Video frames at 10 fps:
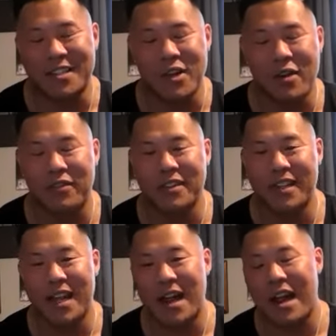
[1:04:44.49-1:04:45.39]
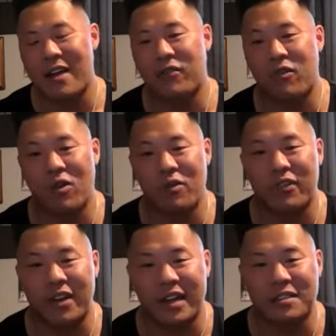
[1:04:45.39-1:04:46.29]
So I feel like I have
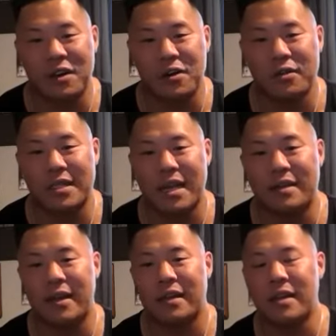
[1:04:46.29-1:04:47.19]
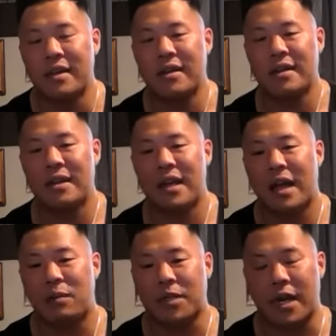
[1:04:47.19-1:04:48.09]
form-fitting clothes that like
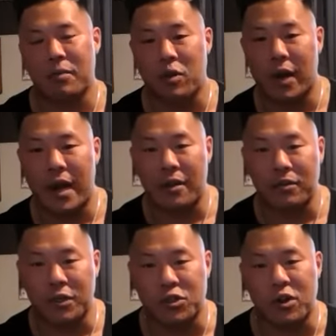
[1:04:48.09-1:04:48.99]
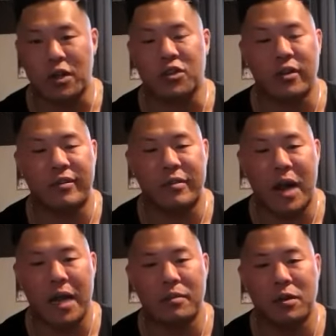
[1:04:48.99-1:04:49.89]
helps kind of bring out the structure of a
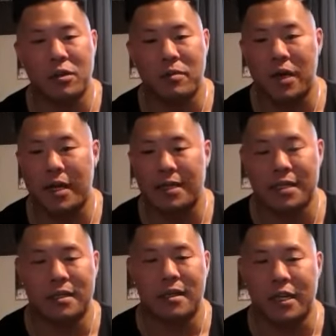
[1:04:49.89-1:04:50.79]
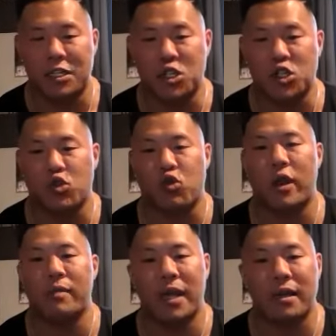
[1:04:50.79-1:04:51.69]
bodybuilder, but isn't like
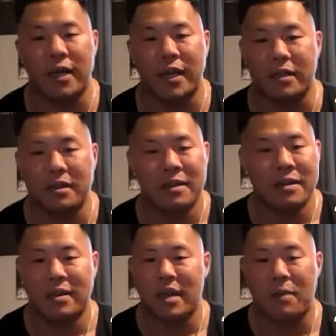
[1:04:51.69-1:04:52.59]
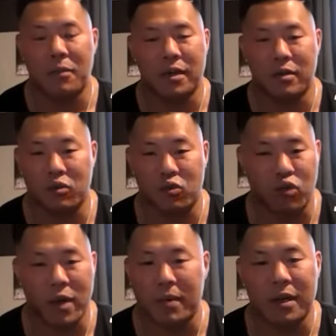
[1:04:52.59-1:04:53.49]
screaming like I'm gonna
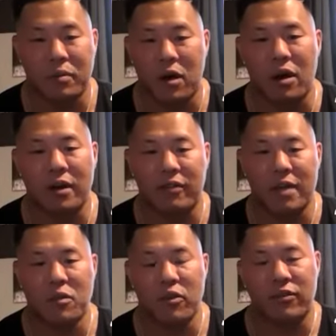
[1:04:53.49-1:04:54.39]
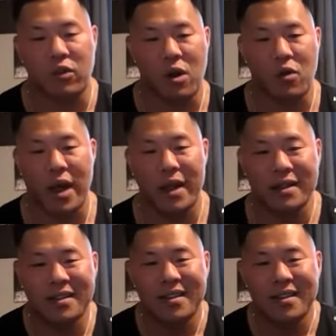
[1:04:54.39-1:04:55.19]
rip it apart if I move the wrong way.